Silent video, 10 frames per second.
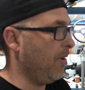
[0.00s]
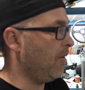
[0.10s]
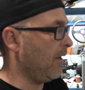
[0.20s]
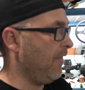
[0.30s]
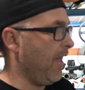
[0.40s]
But
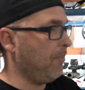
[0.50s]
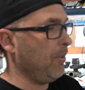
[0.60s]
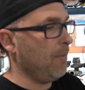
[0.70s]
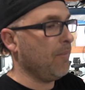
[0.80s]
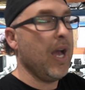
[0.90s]
I'll get that
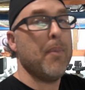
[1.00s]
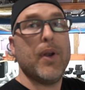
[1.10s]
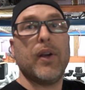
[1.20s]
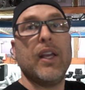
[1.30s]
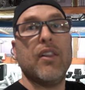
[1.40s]
plumbed up
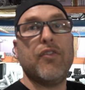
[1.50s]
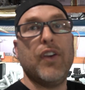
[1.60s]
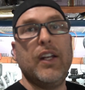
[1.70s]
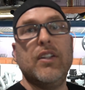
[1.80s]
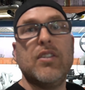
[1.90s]
and I'll get the
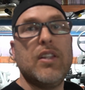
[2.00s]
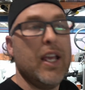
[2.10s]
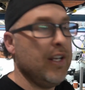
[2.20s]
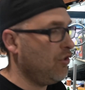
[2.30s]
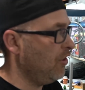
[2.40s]
feed into
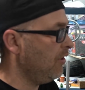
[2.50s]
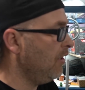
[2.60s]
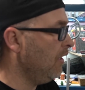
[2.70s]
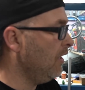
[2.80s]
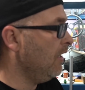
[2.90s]
the
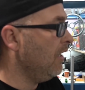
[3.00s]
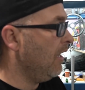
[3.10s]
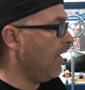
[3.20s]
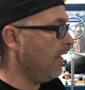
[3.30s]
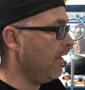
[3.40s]
engine.
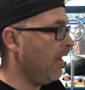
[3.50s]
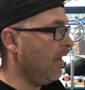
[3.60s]
And